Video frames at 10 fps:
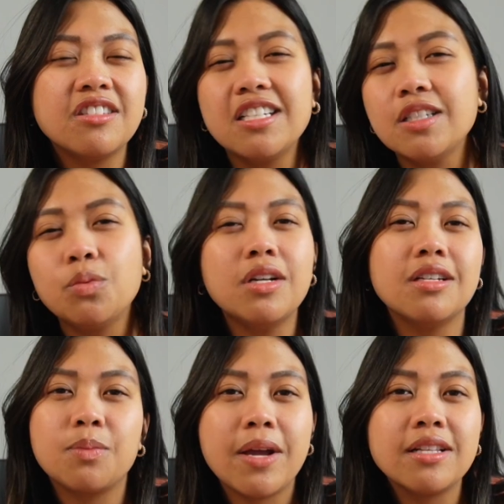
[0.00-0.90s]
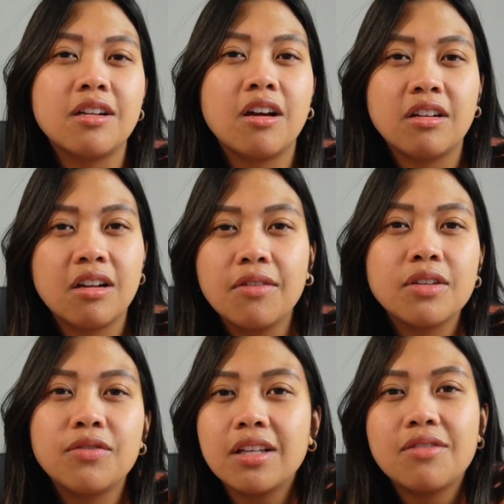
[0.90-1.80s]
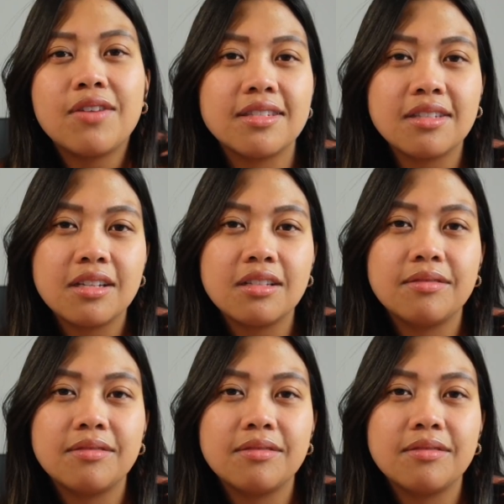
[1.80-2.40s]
they just weren't expanded on enough to feel invested in.